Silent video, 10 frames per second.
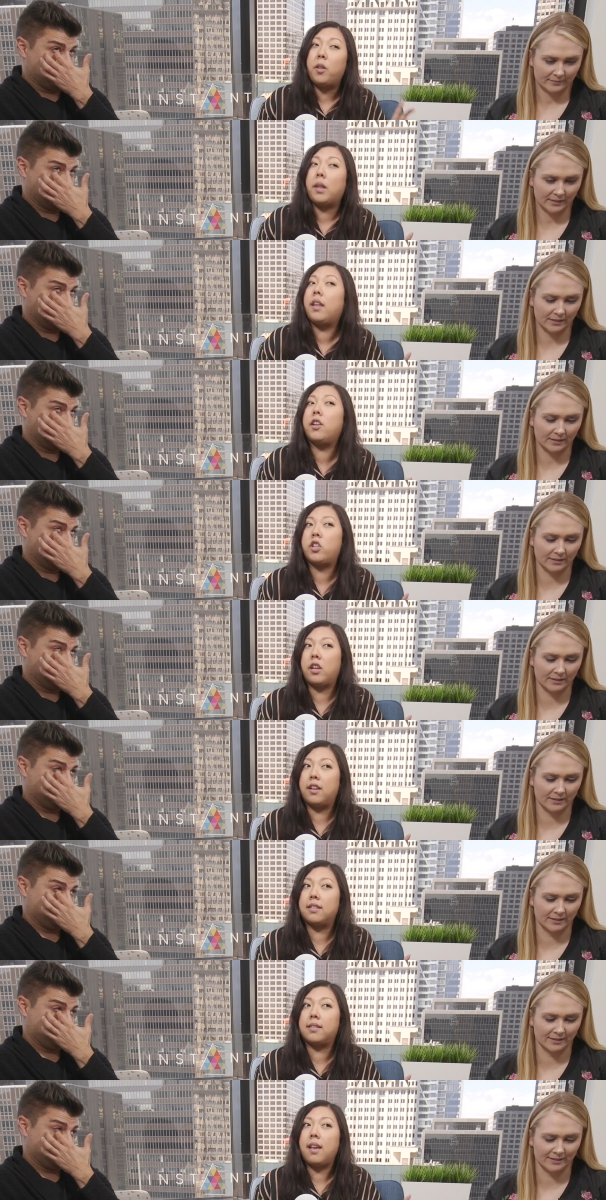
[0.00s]
Speaker 1: than we think oh, she is.
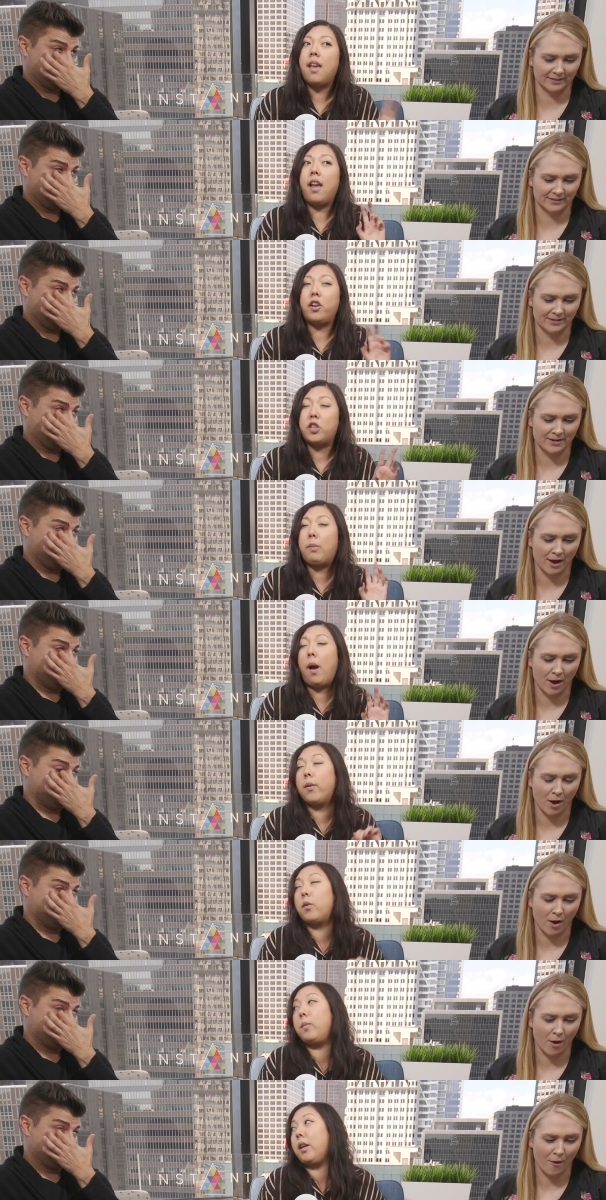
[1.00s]
Oh. Anyone? She
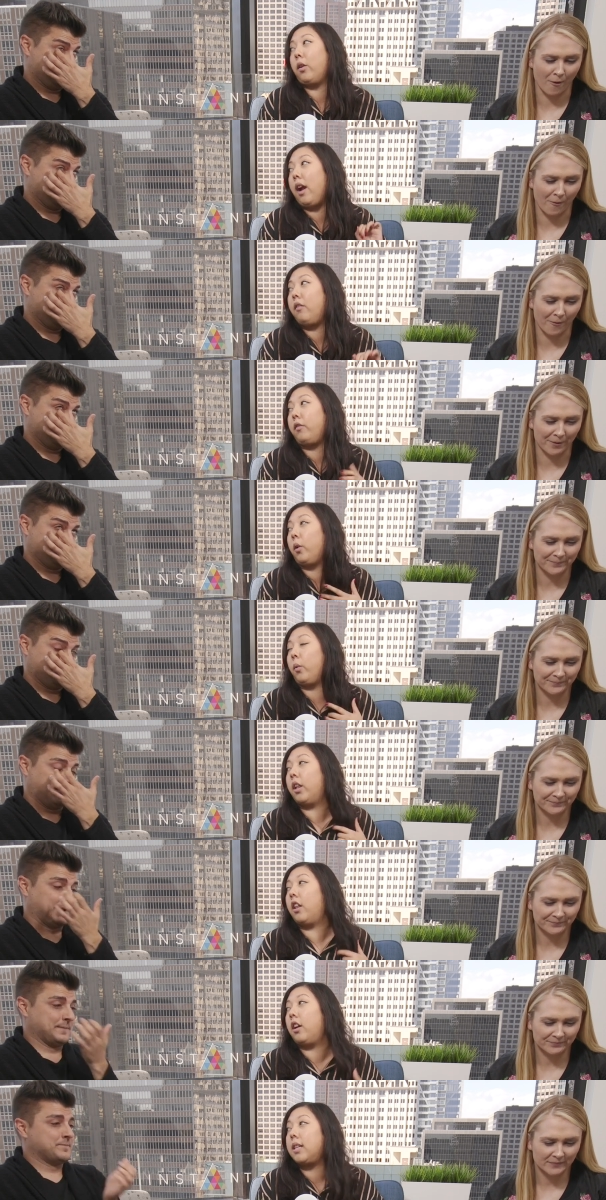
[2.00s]
probably will be around for a
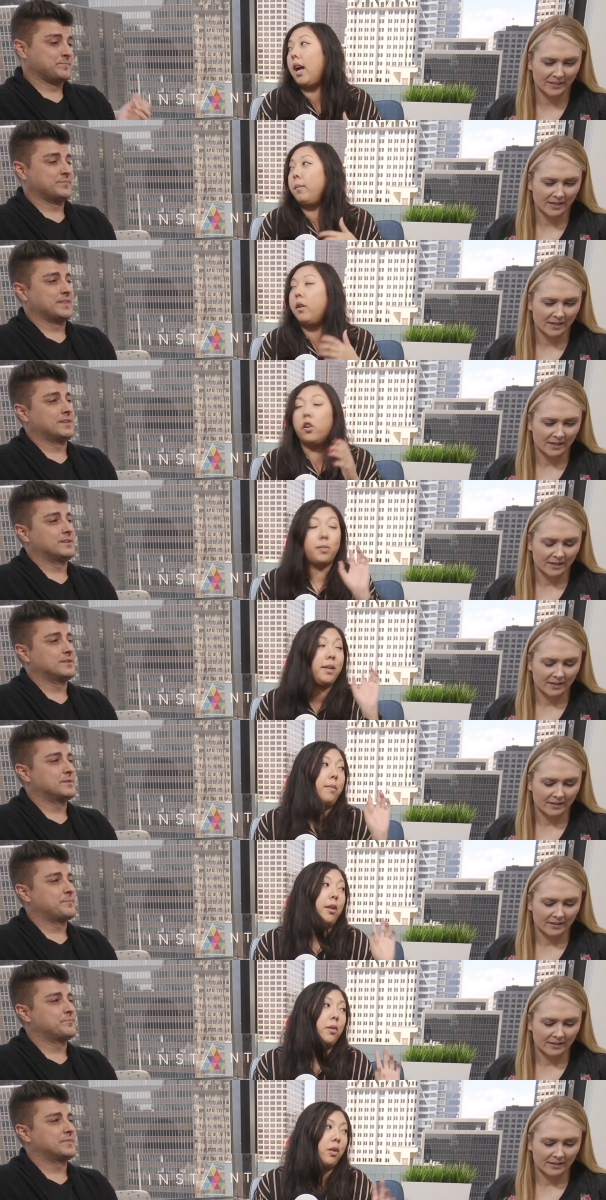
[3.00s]
really long time. She'll
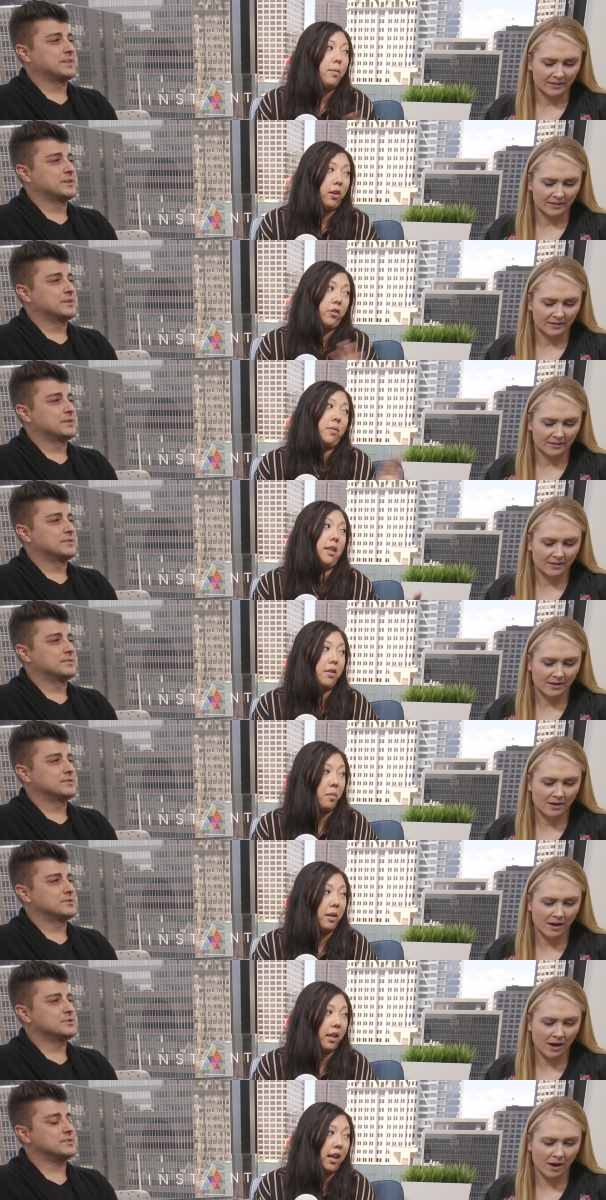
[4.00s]
become a YouTuber and she'll be
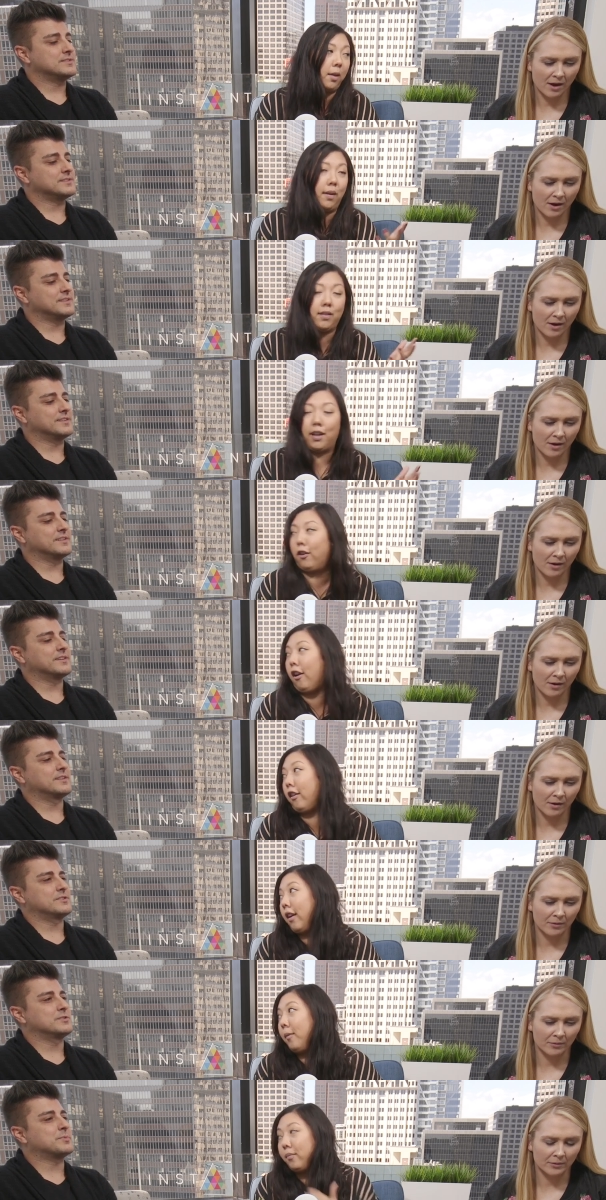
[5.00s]
this whole no. big thing. She's, literally,
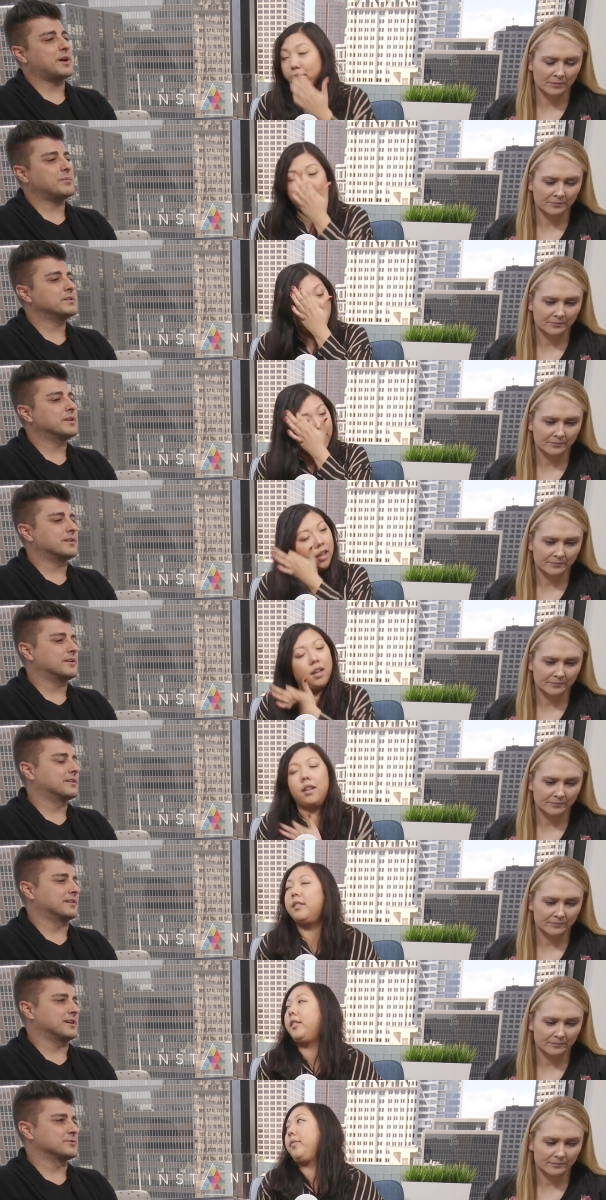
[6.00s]
Speaker 2: she's probably like
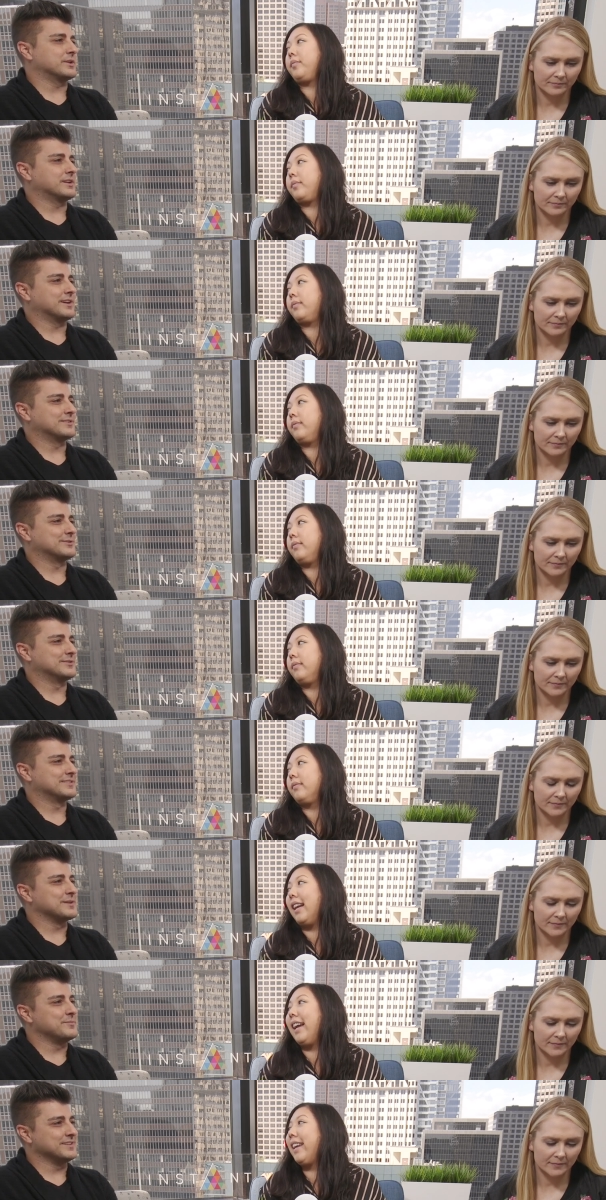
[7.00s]
already graduated high school
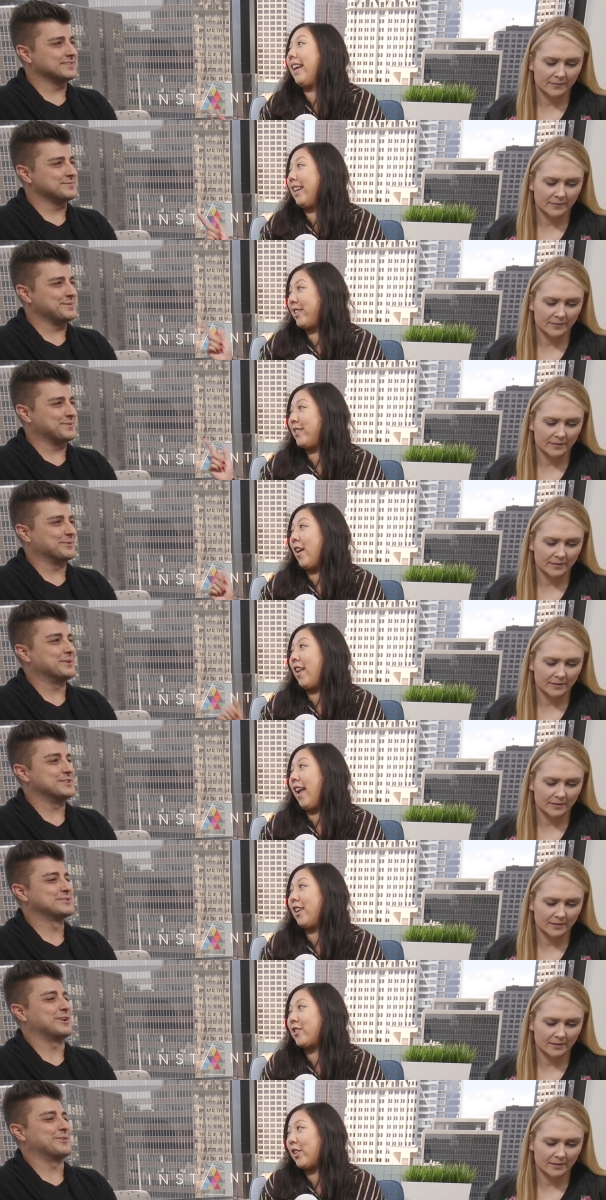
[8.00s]
and is like a Benson yeah, member, and
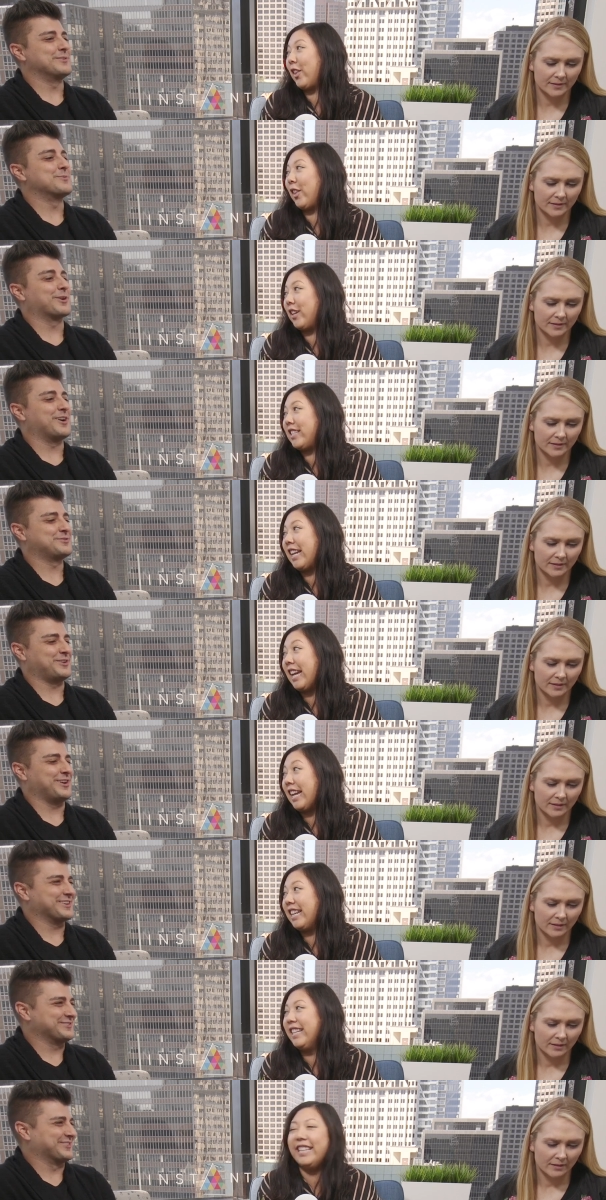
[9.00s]
we just all we're all
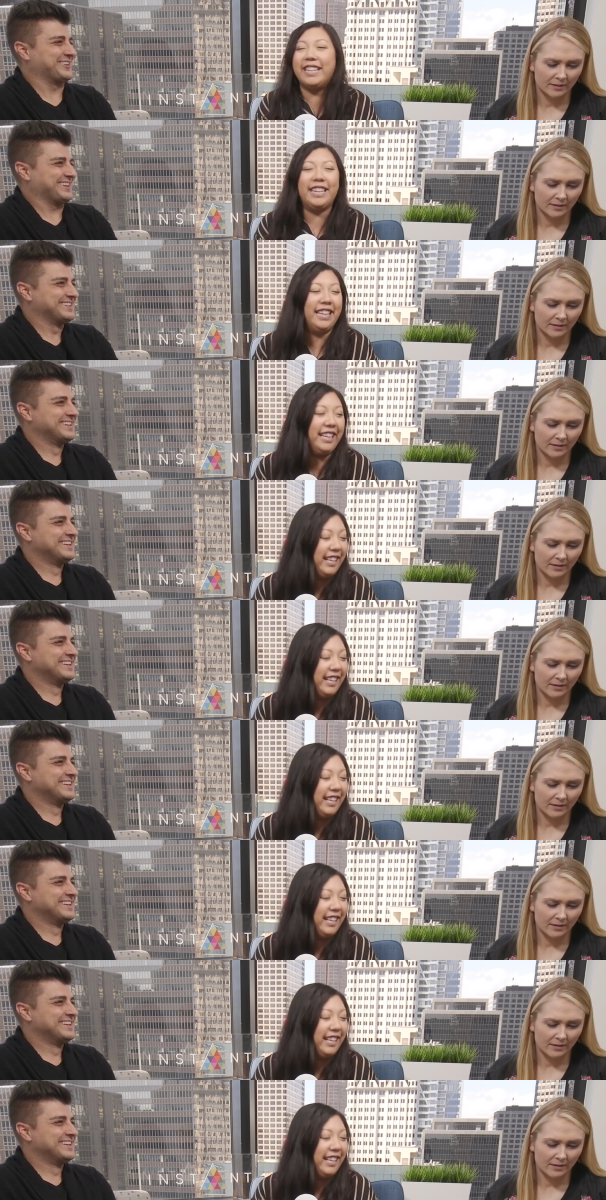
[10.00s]
falling for it.